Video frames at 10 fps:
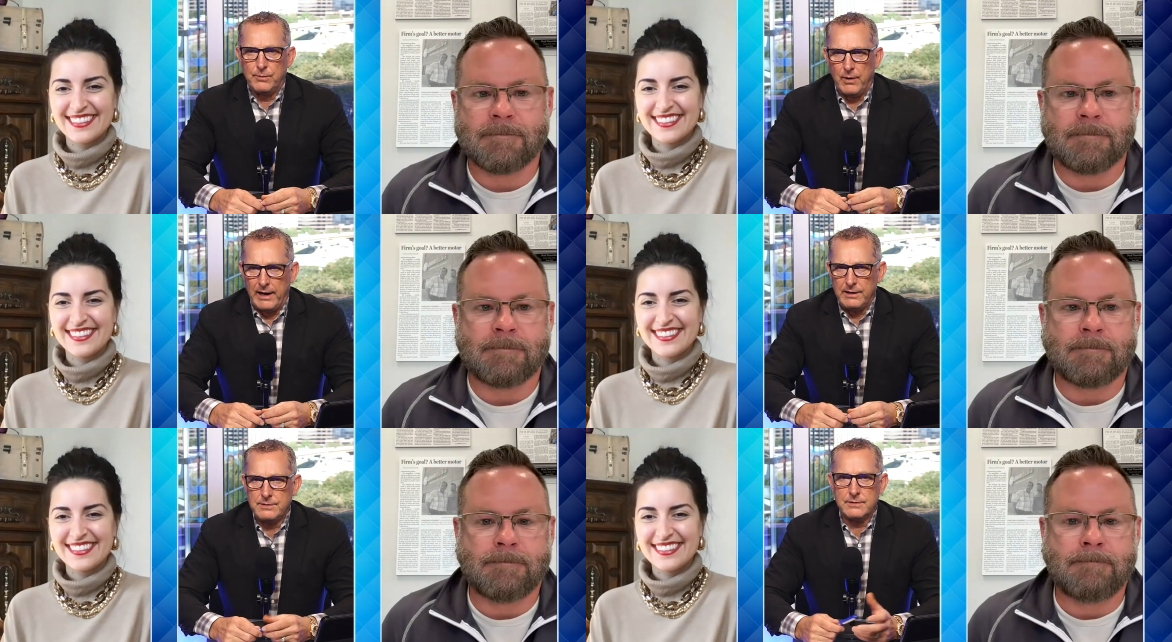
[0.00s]

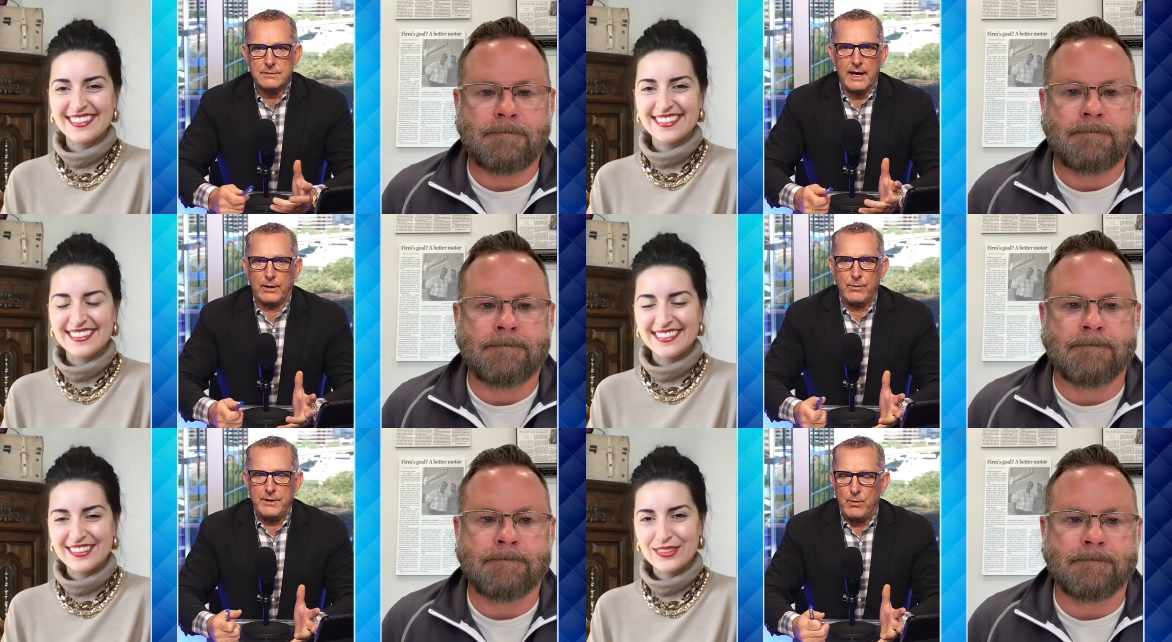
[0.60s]
Speaker 1: raise
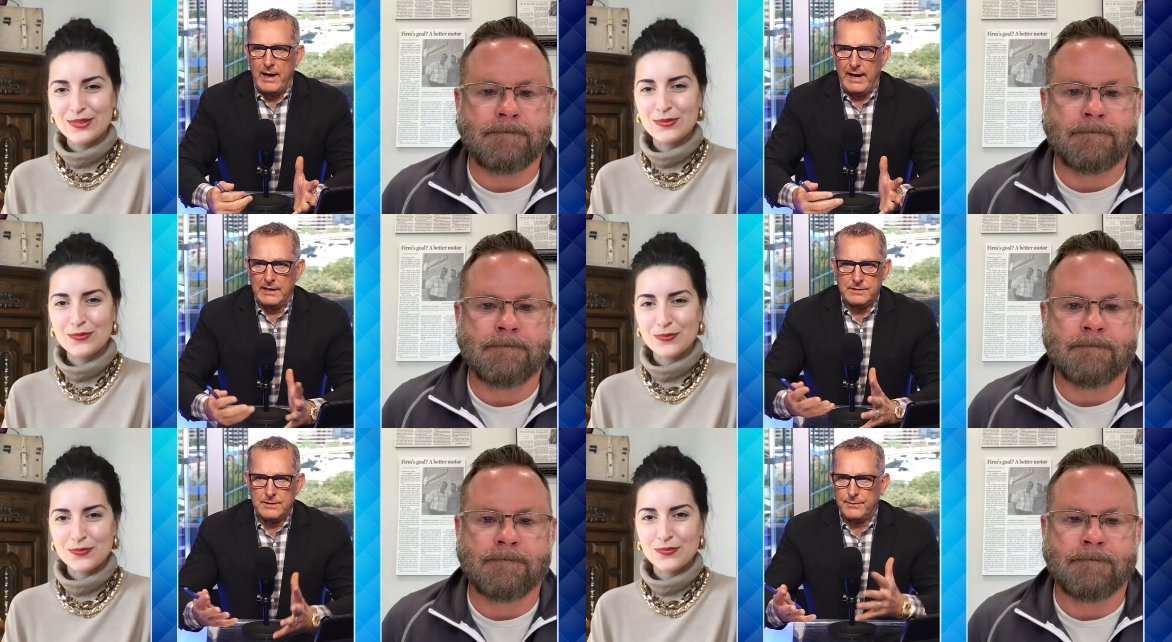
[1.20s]
equity
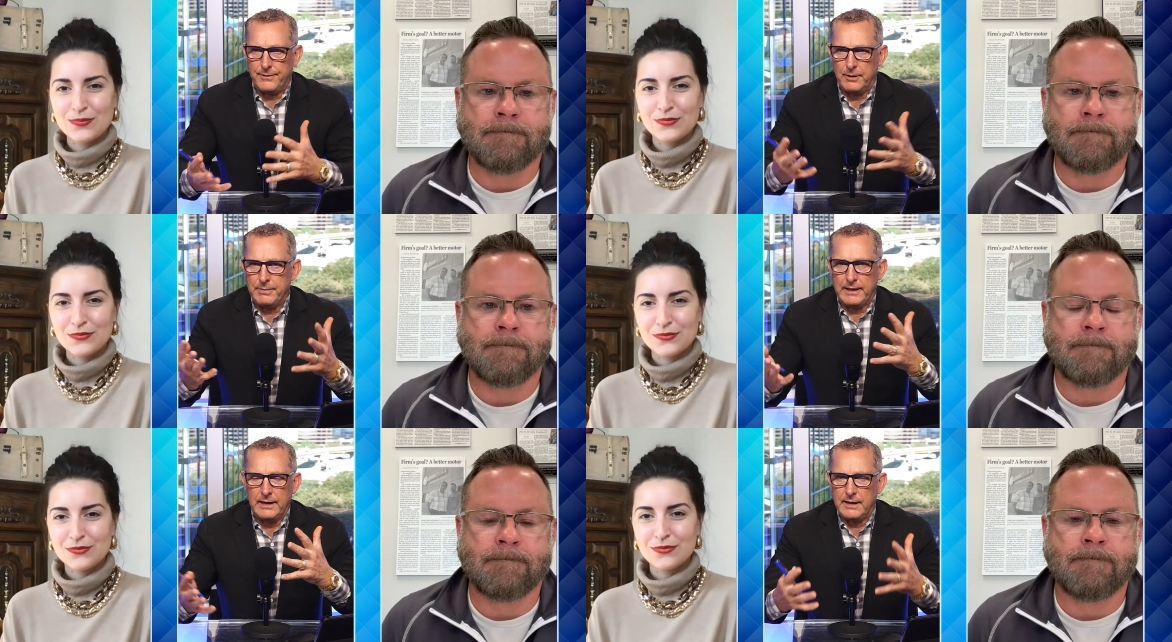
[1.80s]
wise in the very
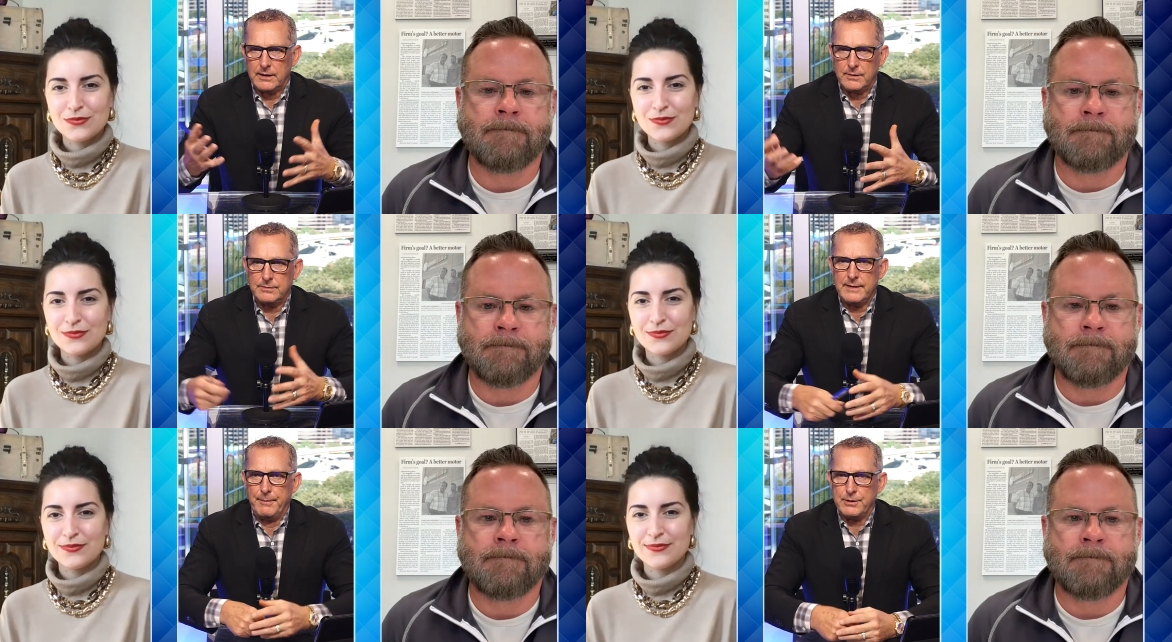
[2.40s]
beginning, or
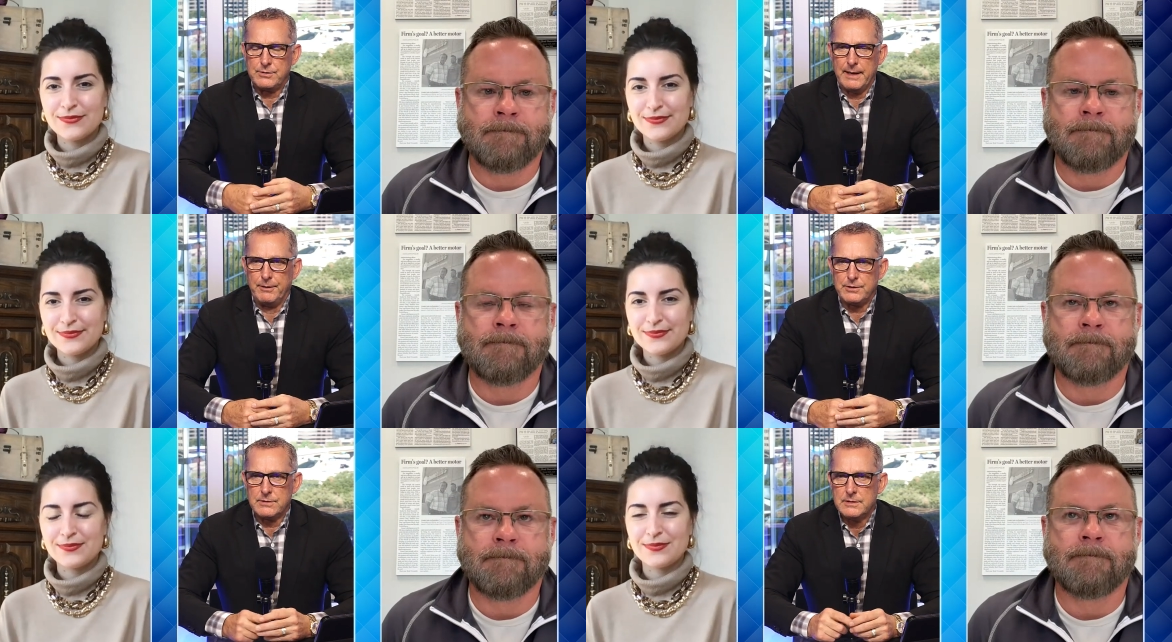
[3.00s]
how much
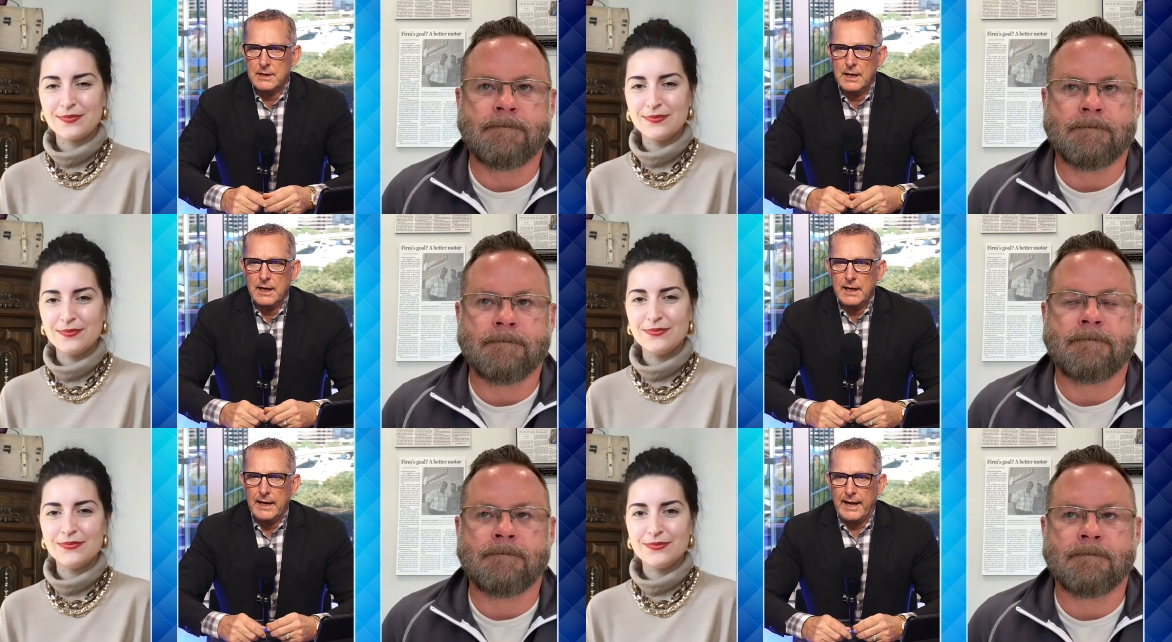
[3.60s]

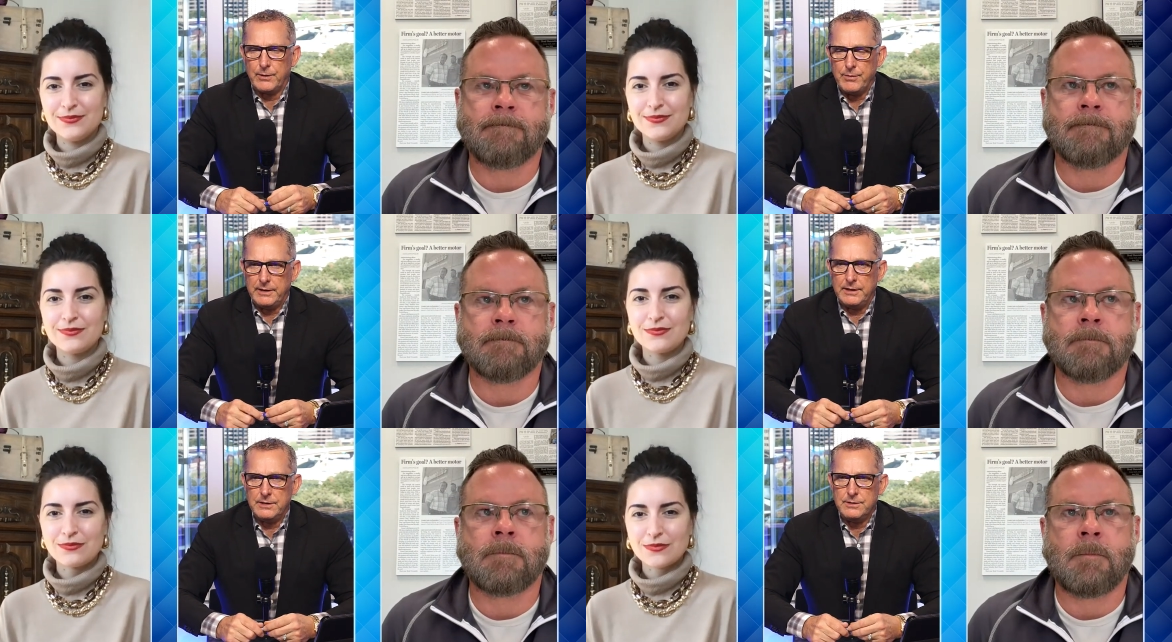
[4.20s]

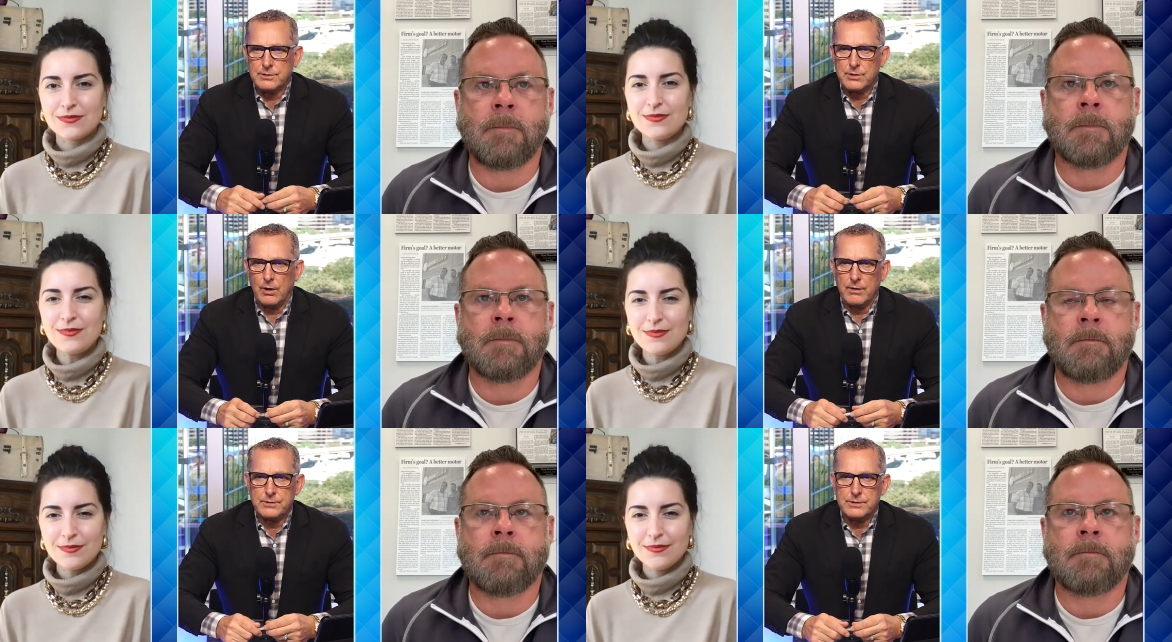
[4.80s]
equity did you
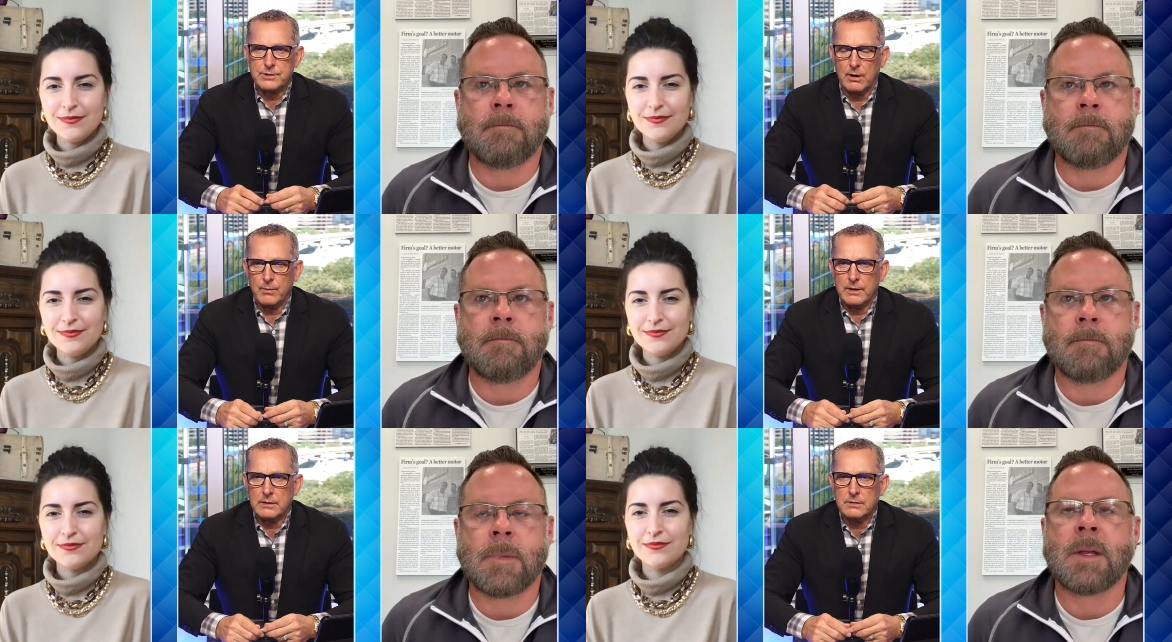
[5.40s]
start
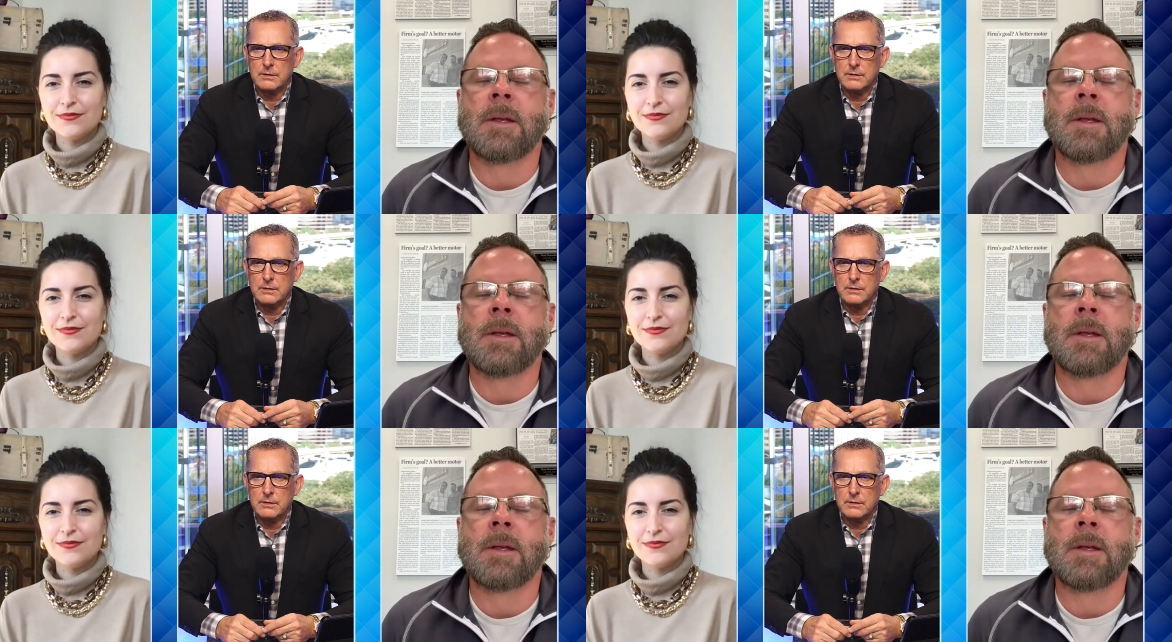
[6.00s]
with?